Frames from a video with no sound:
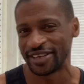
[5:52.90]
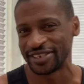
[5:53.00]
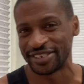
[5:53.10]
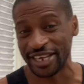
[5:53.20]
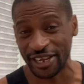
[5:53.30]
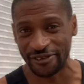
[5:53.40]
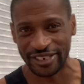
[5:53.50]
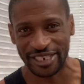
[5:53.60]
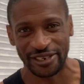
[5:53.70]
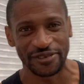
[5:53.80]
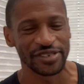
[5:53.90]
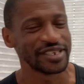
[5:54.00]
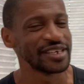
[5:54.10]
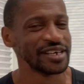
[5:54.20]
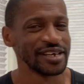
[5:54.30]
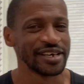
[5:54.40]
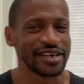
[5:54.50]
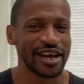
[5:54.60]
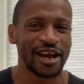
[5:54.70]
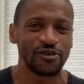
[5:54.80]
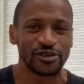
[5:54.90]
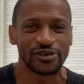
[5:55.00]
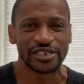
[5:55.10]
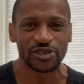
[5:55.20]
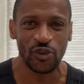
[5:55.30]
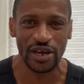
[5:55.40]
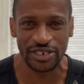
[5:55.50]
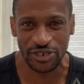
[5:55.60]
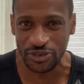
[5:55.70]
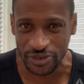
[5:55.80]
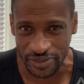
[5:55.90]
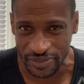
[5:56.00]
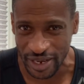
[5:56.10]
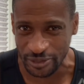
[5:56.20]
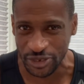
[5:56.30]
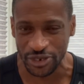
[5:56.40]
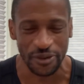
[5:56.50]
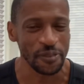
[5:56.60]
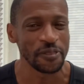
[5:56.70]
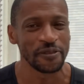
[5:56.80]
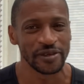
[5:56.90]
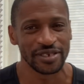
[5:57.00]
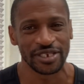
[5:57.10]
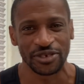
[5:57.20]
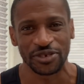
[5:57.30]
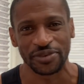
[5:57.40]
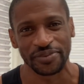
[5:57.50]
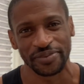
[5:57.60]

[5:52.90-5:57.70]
Take care of yourselves. I will do this quite soon, I'm sure. See you soon.